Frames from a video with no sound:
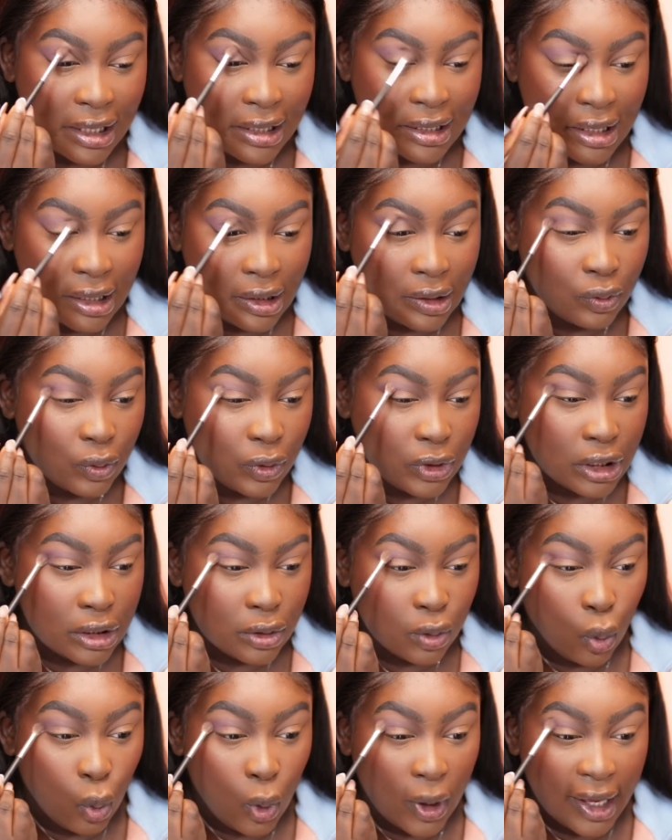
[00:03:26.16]
I said, we we're just
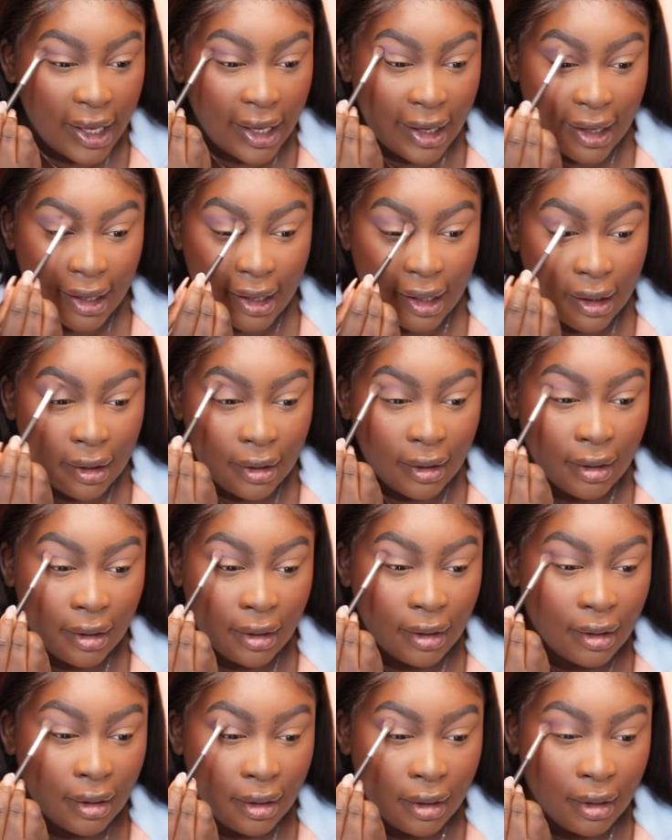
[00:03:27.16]
winging it.
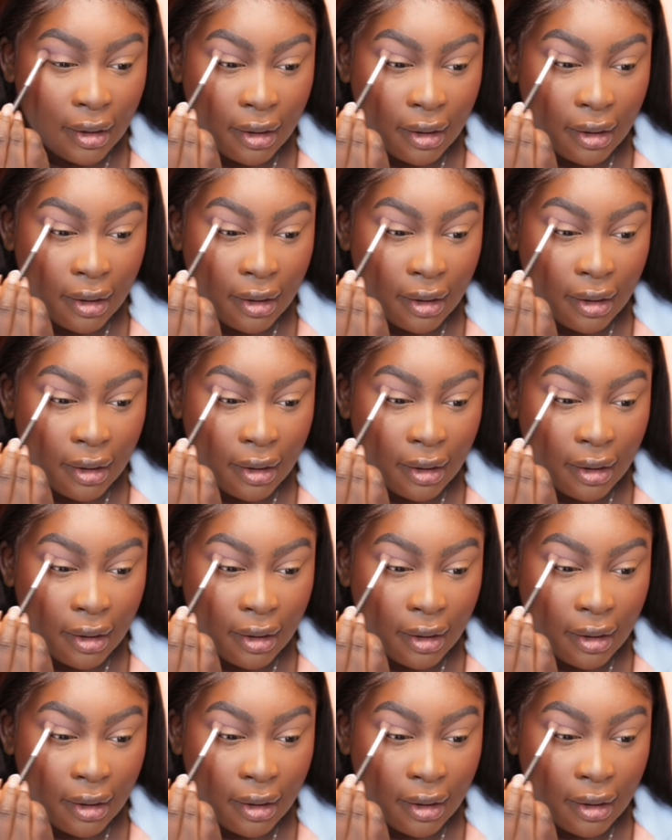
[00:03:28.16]
I didn't